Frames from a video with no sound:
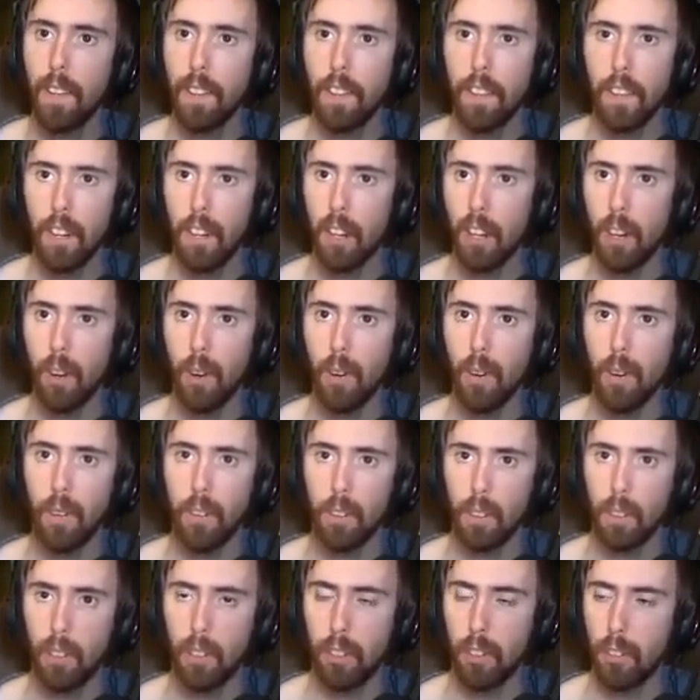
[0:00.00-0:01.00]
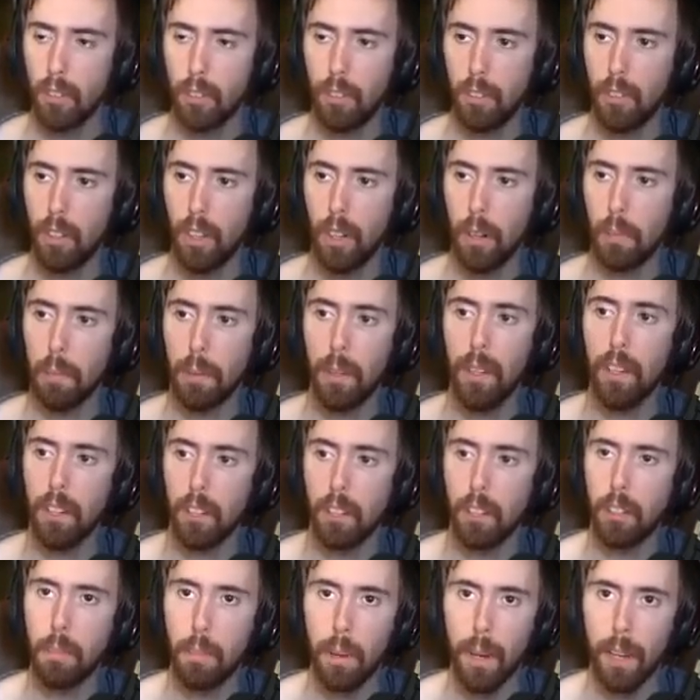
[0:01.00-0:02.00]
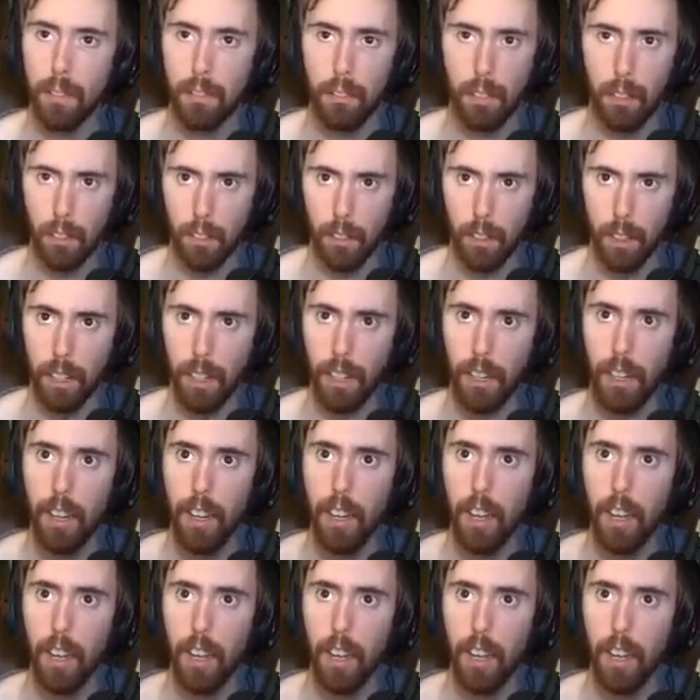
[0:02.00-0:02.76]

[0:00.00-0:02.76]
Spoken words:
You know, she's a bitch, basically.